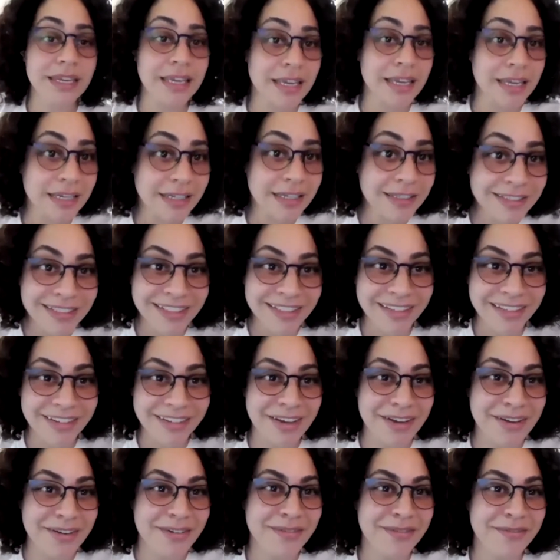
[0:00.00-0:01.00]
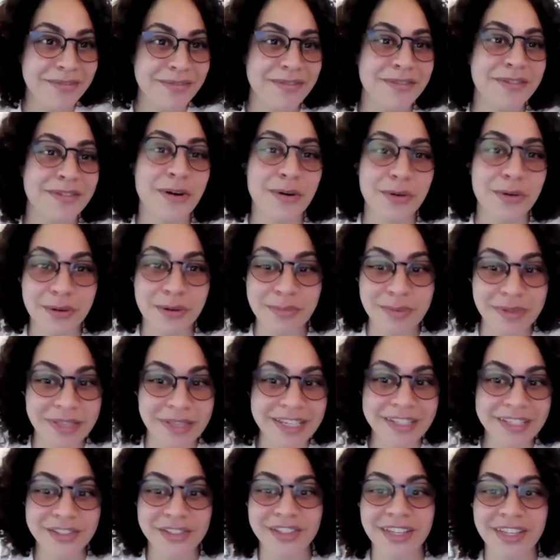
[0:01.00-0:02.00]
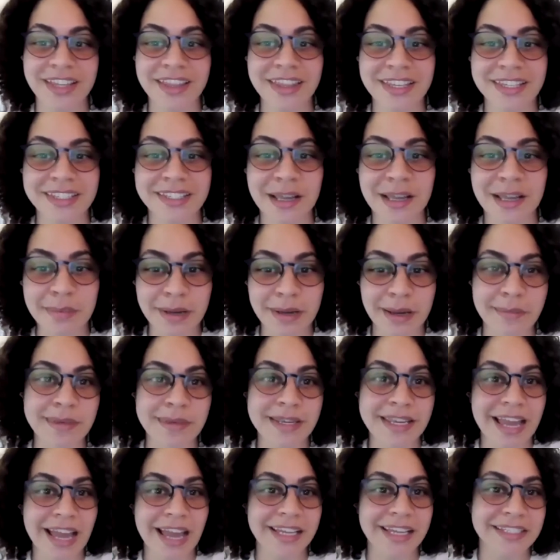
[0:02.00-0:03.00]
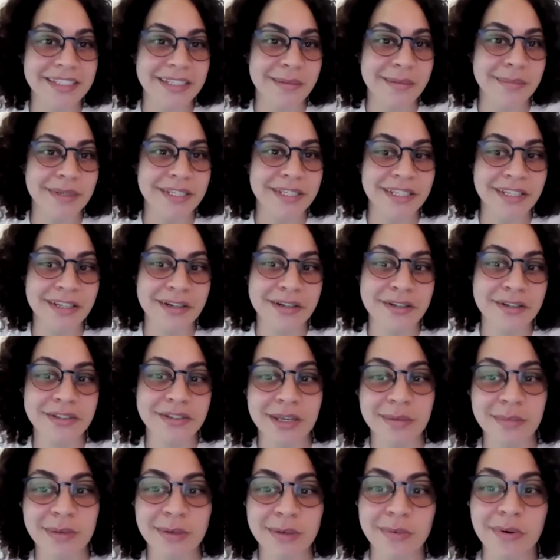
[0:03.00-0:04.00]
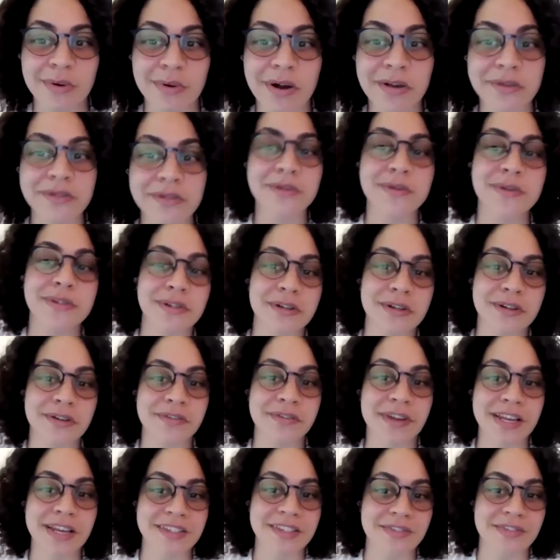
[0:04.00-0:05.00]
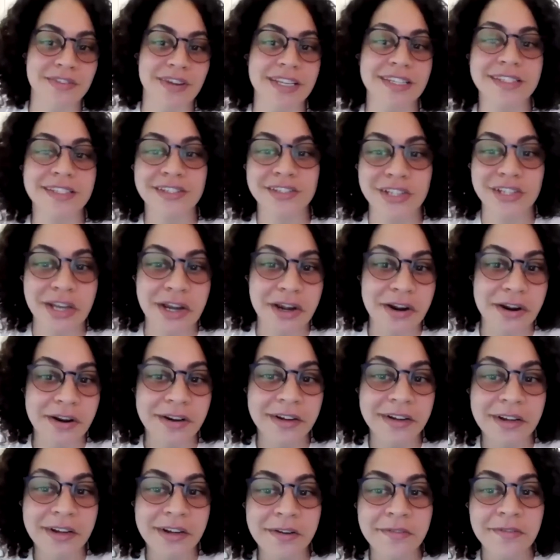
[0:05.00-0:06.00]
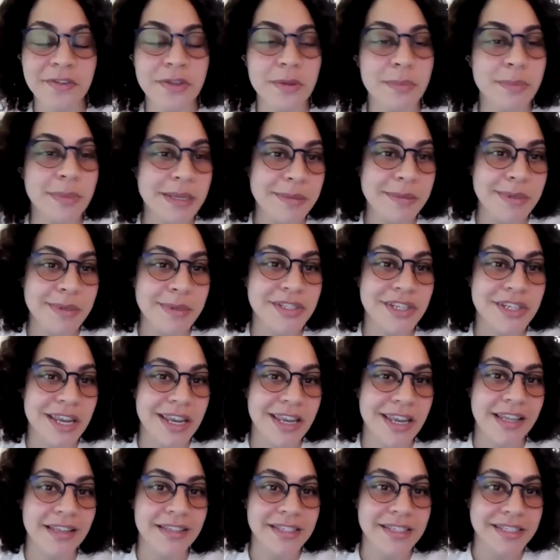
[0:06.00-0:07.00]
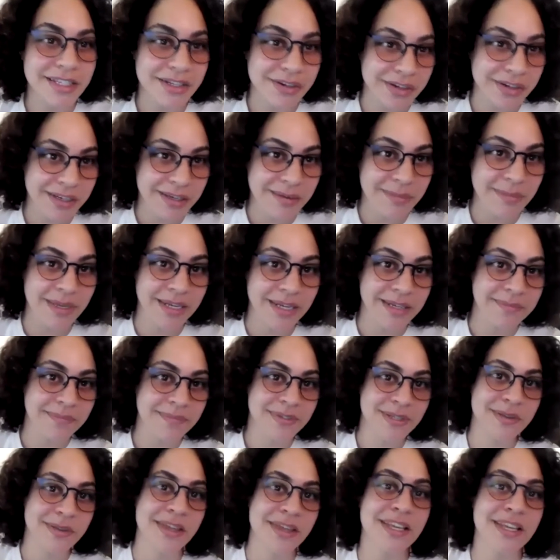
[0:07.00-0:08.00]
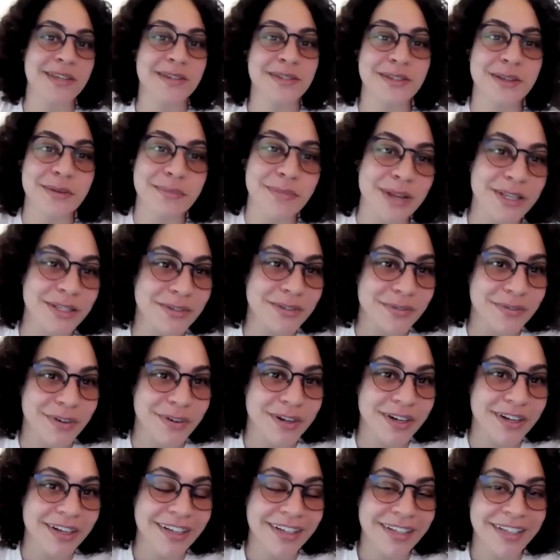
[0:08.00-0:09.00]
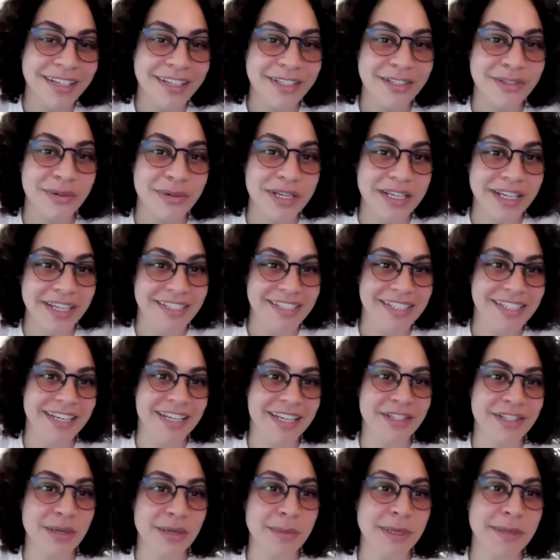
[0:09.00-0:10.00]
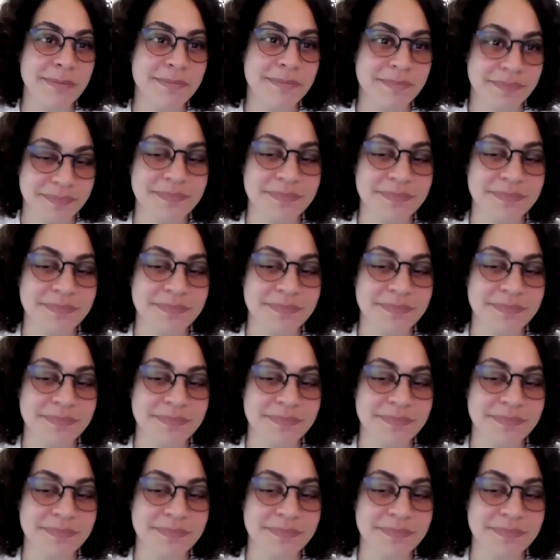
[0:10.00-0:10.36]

And notably, in this upcoming academic year, Jamie will also serve as vice chair for the PBJN steering committee. So thank you so much for joining us today, Jamie.